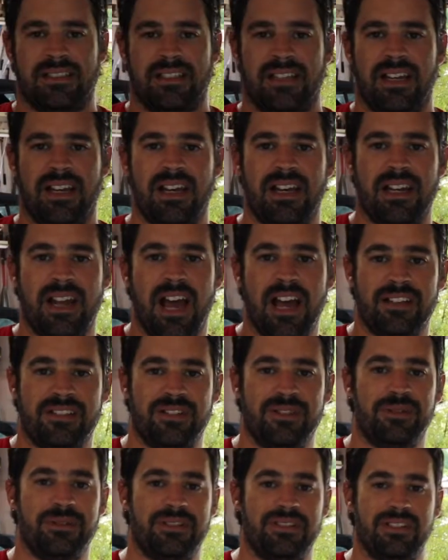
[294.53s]
And as
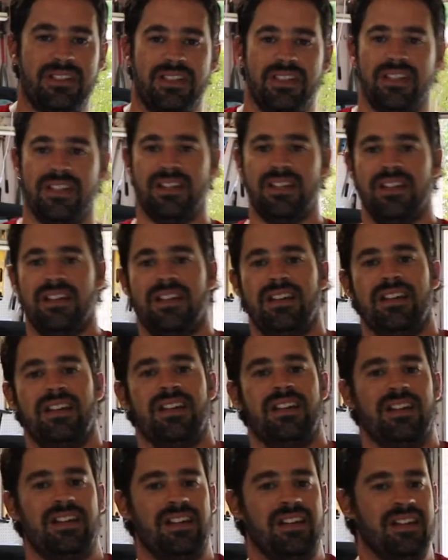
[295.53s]
you'll see,
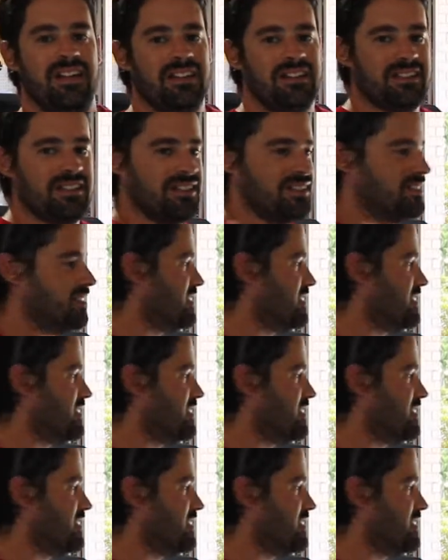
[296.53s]
this